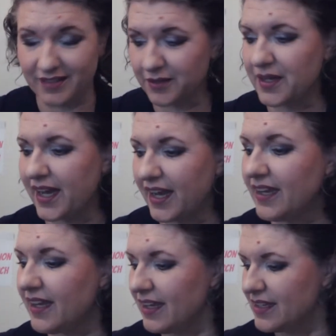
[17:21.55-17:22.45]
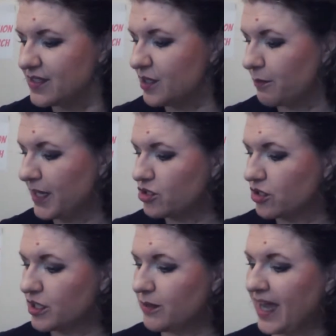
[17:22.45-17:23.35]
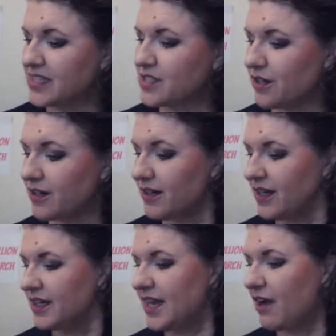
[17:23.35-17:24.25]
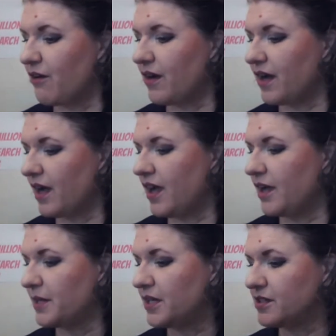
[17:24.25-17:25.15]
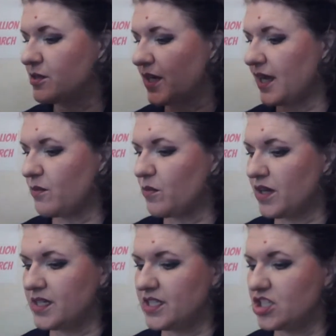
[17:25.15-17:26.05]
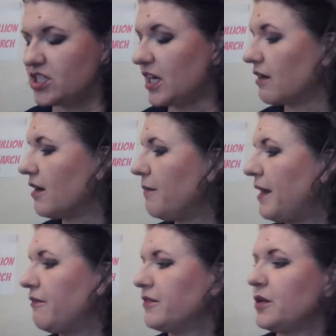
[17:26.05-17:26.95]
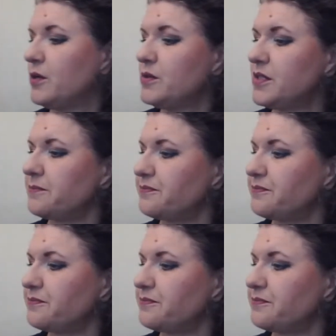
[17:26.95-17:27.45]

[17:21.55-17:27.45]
Okay. So make sure you ask her. Now, here's what I wanted to share about those,